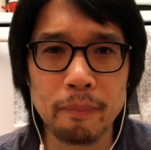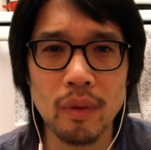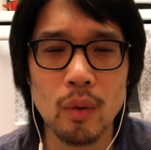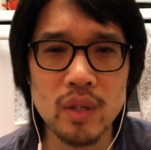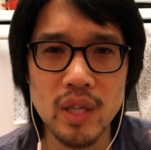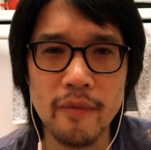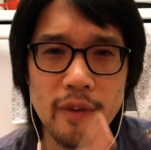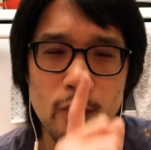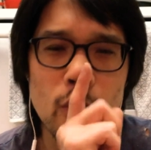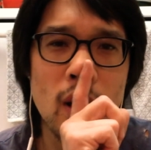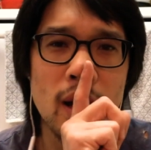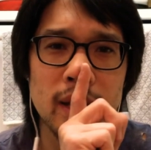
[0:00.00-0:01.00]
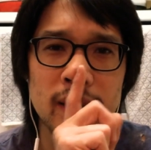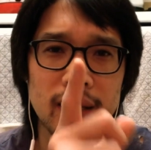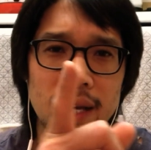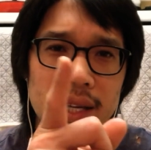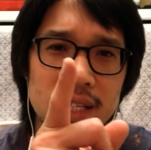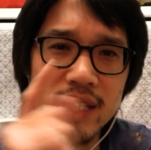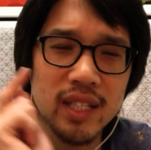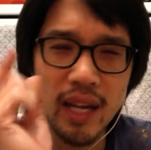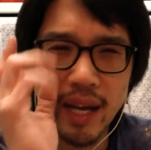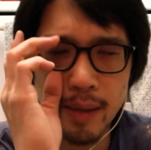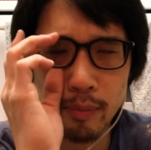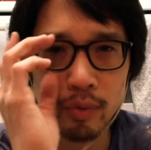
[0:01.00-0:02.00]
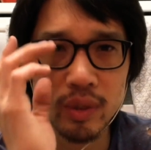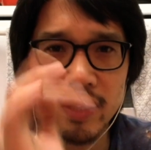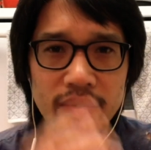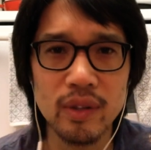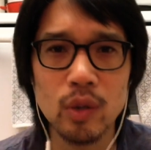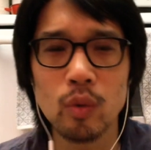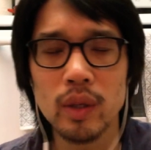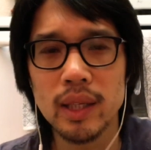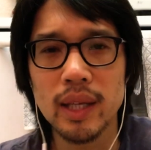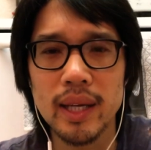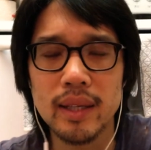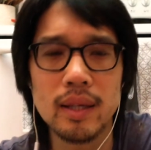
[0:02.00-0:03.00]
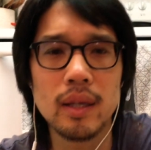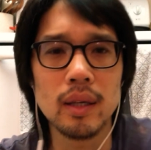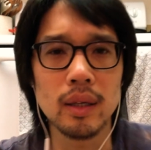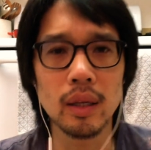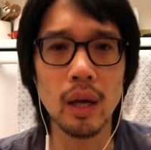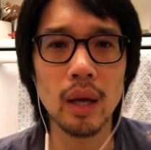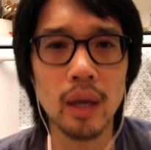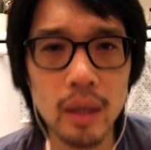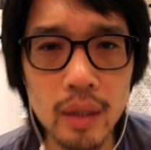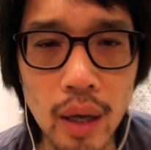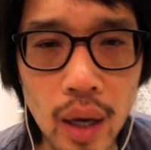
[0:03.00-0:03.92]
What's up, everyone? Today is April 7th, 2019, and